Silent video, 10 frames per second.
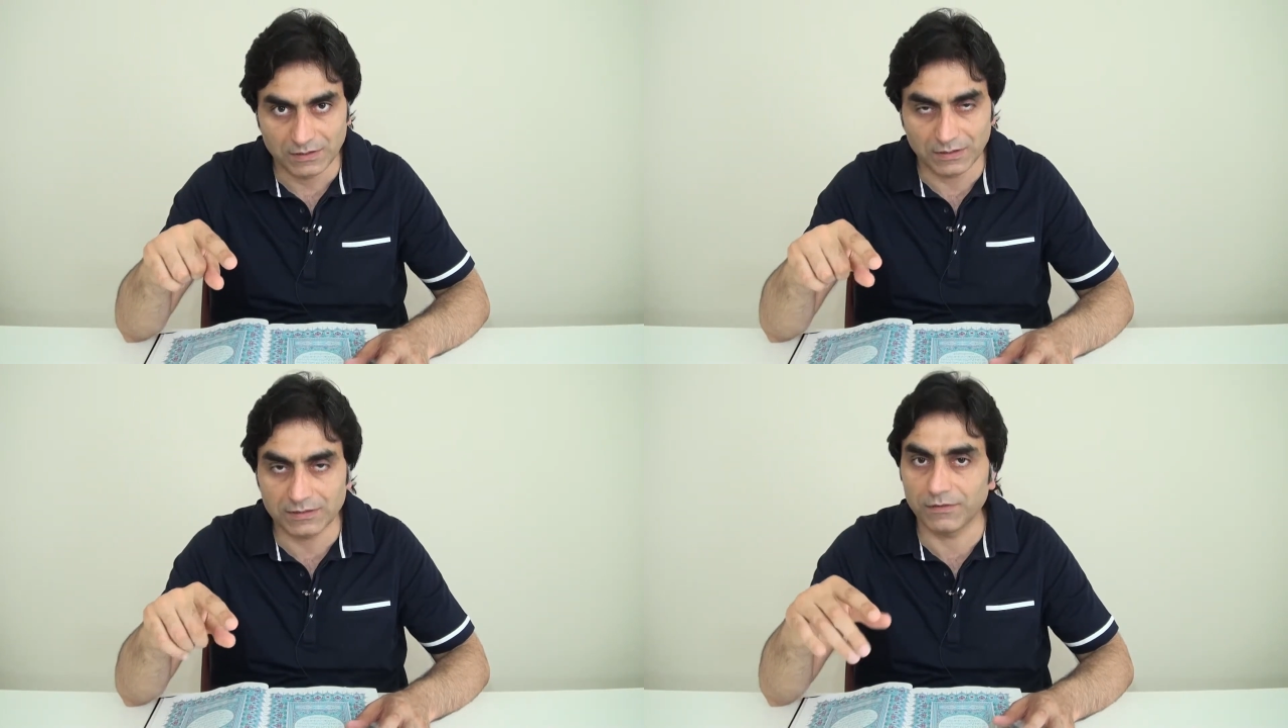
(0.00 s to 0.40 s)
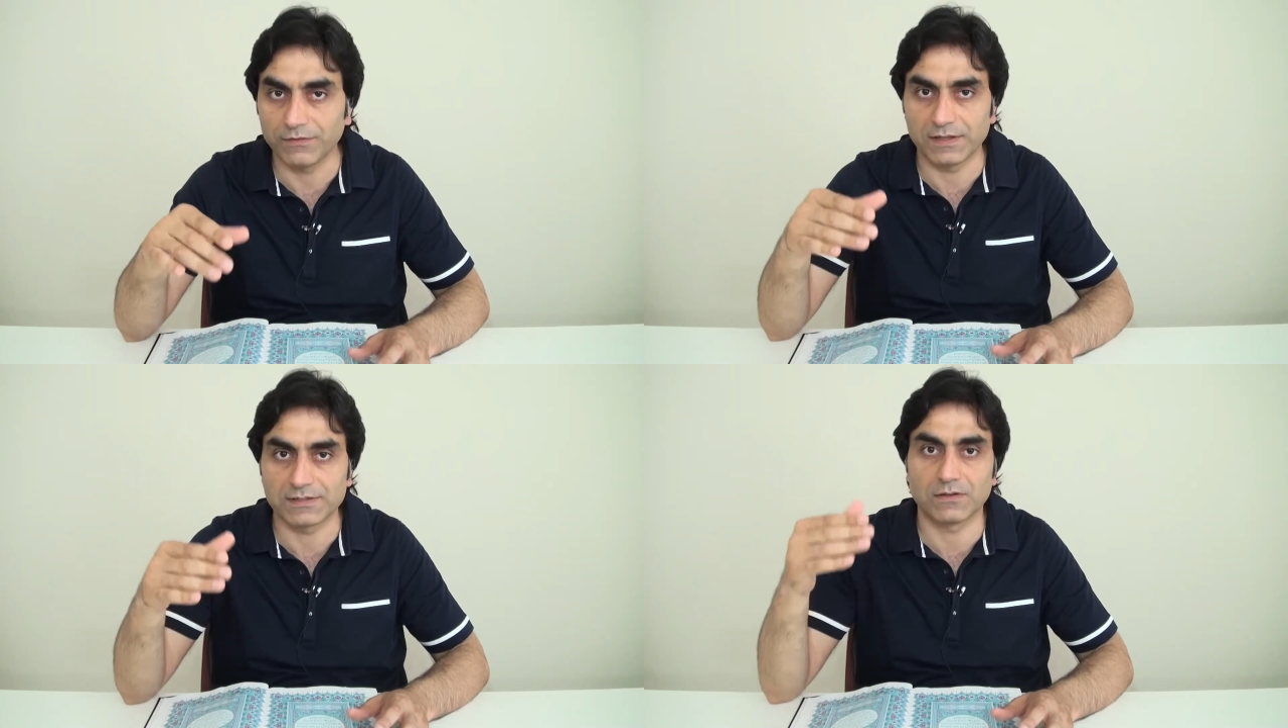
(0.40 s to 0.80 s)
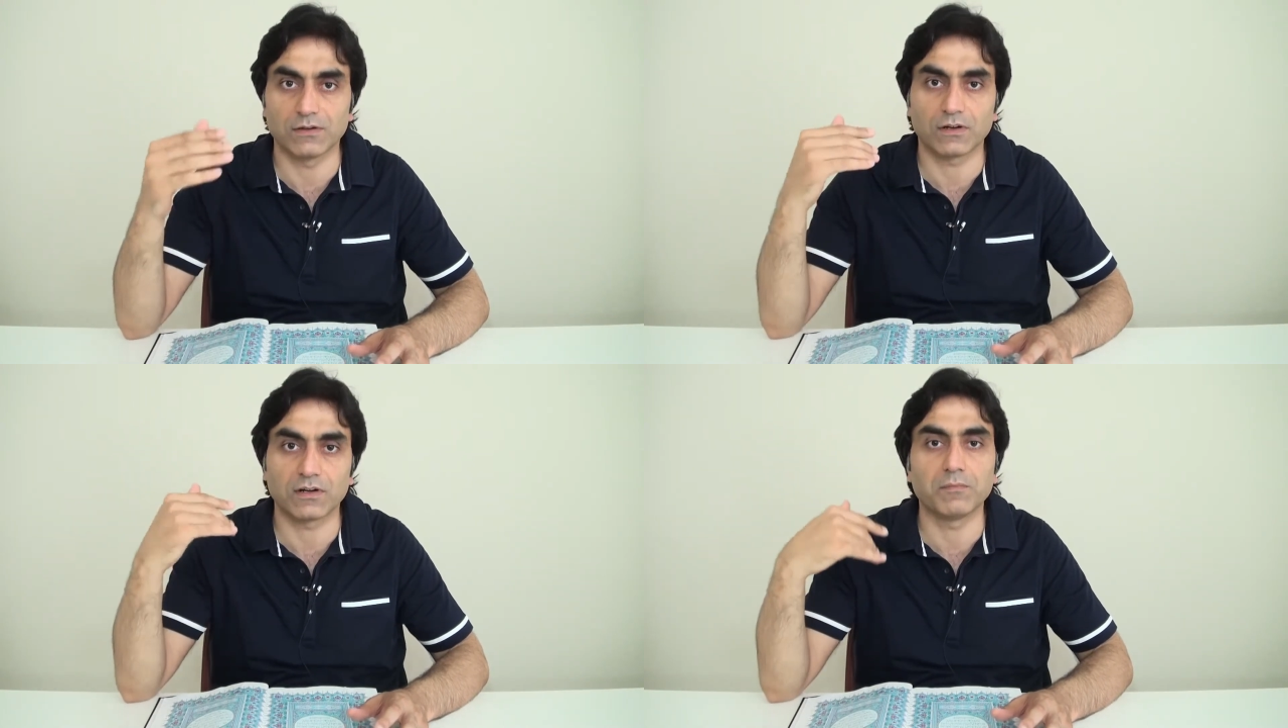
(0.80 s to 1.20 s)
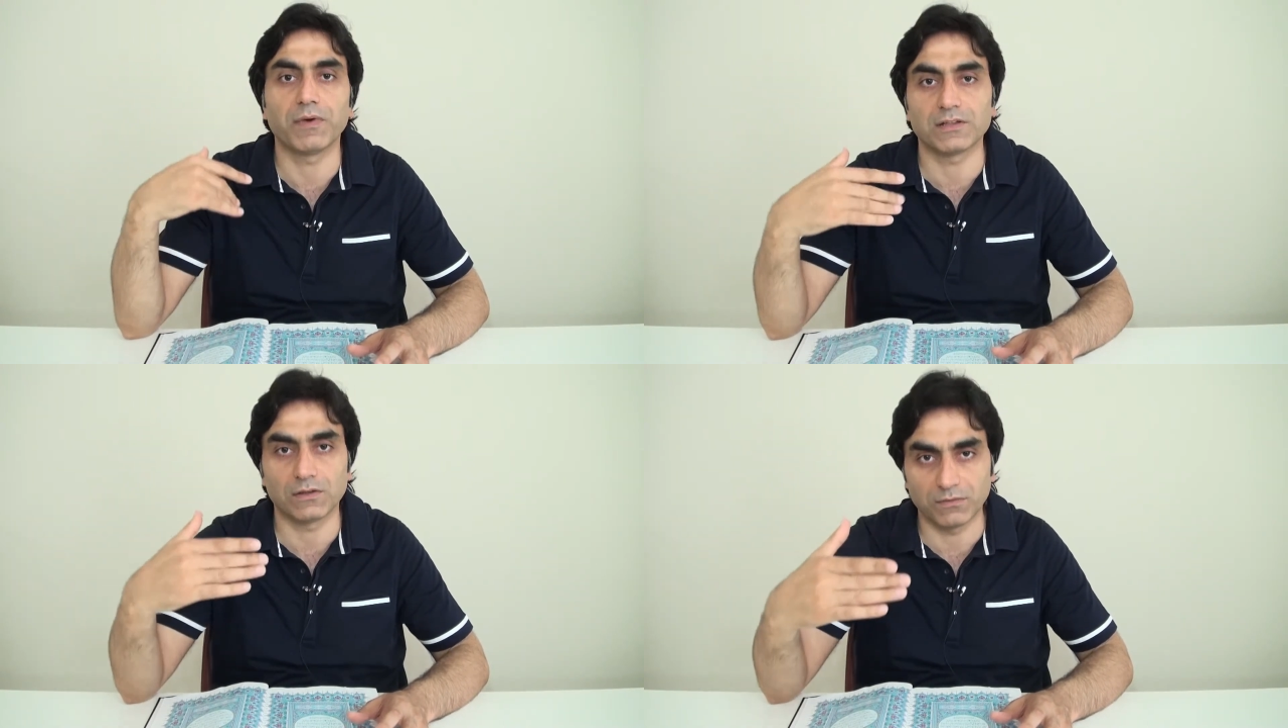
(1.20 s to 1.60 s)
not as a
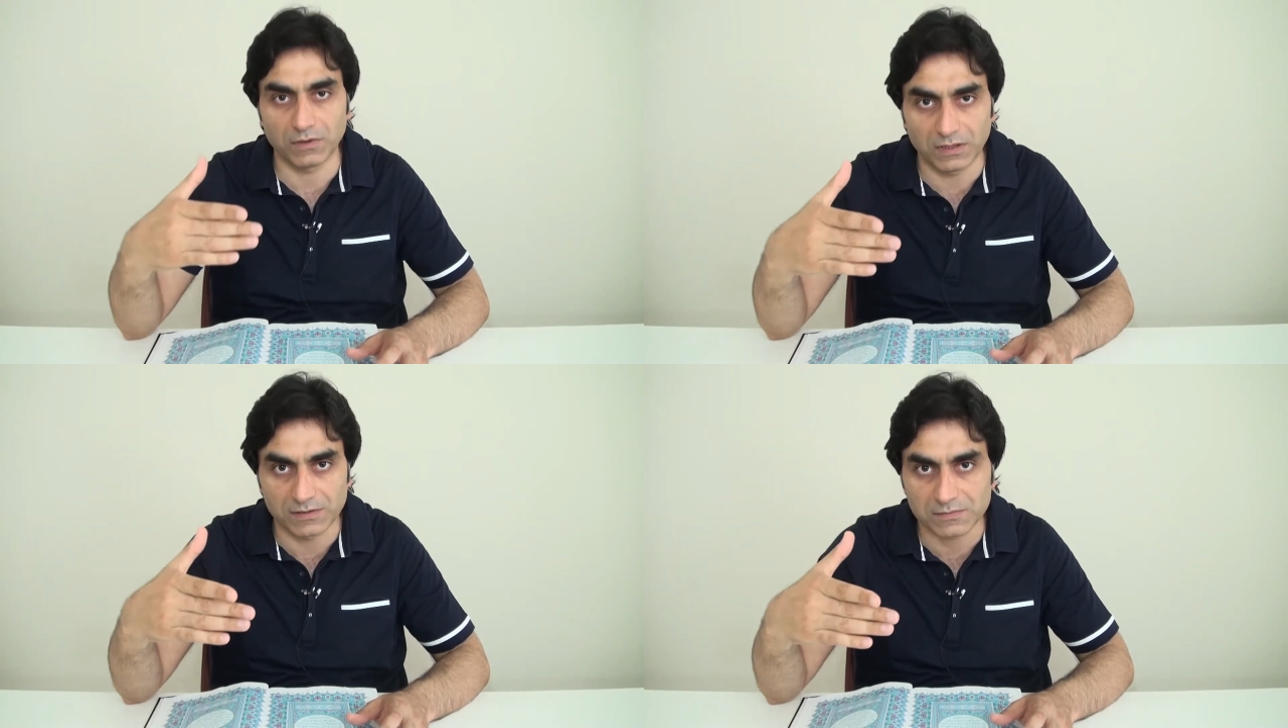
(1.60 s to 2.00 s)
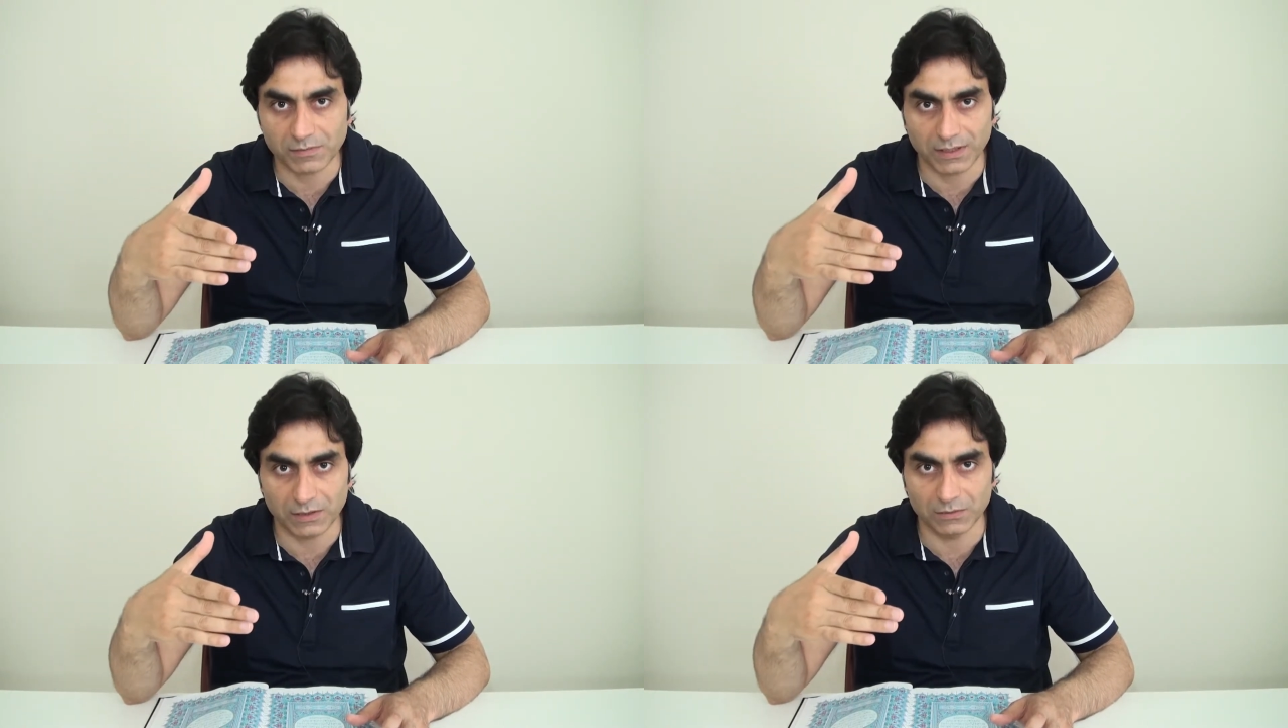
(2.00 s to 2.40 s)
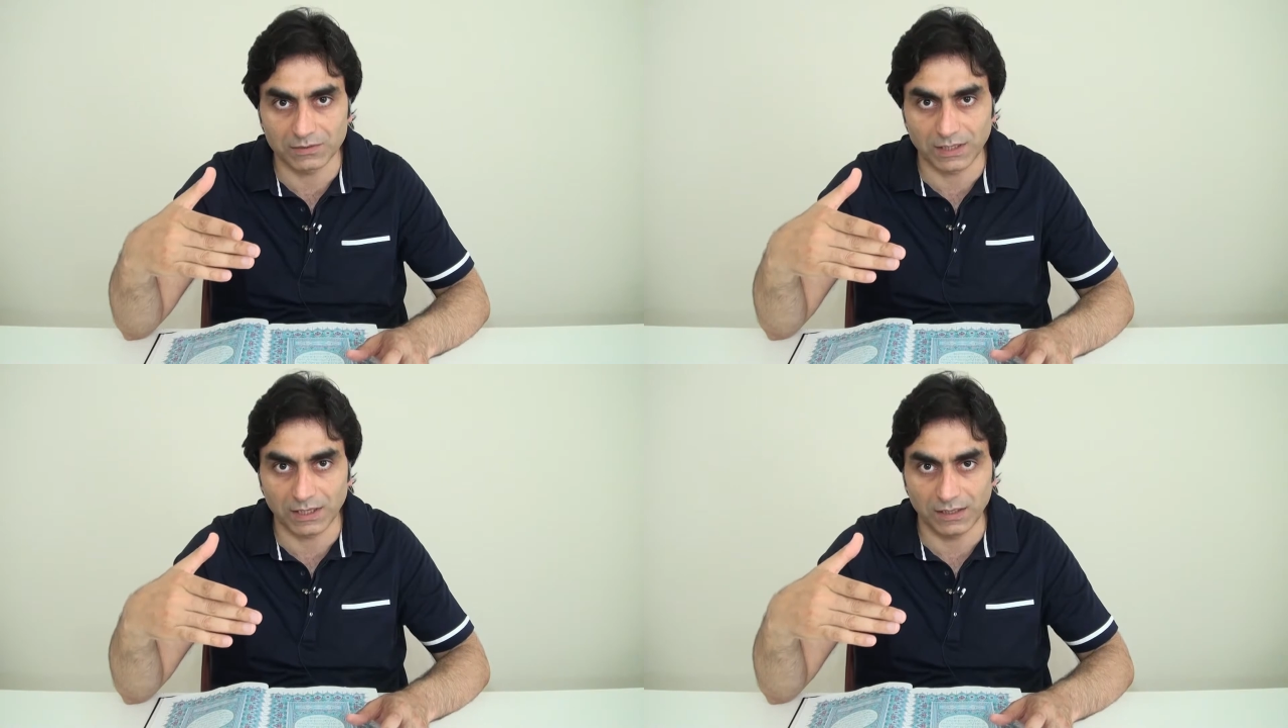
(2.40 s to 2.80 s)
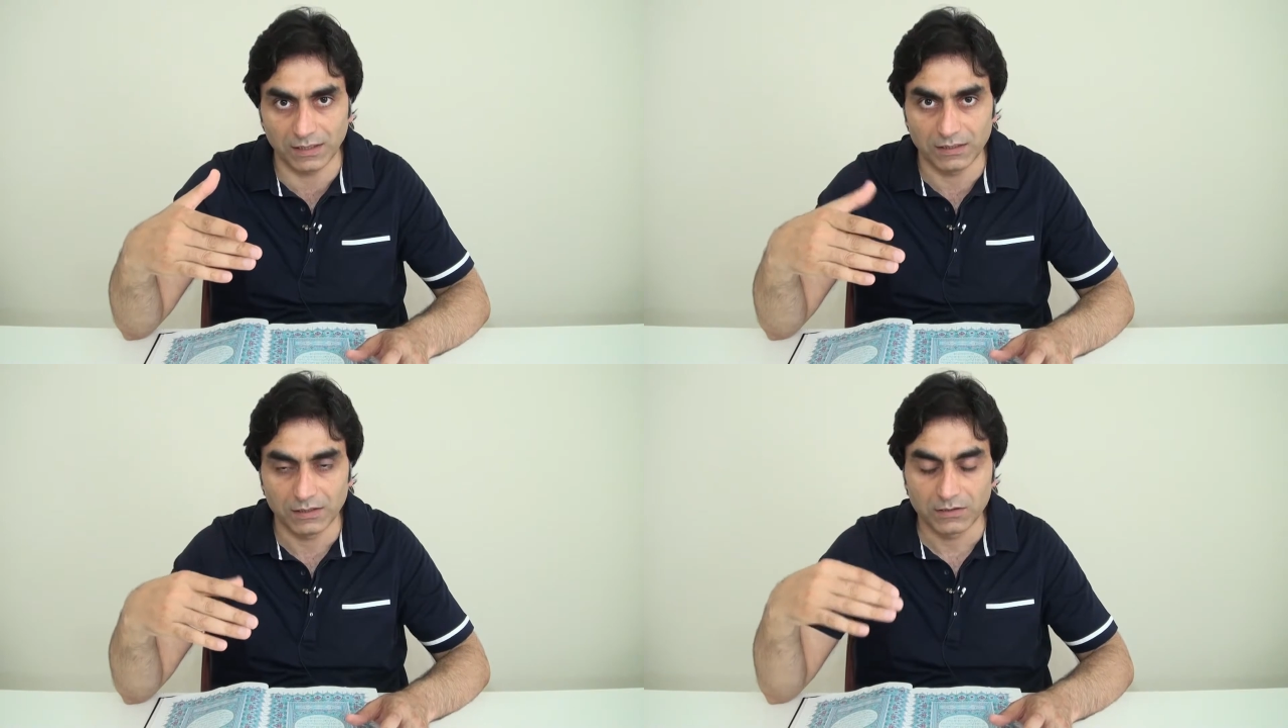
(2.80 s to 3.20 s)
command of Allah subhanahu wa ta'ala.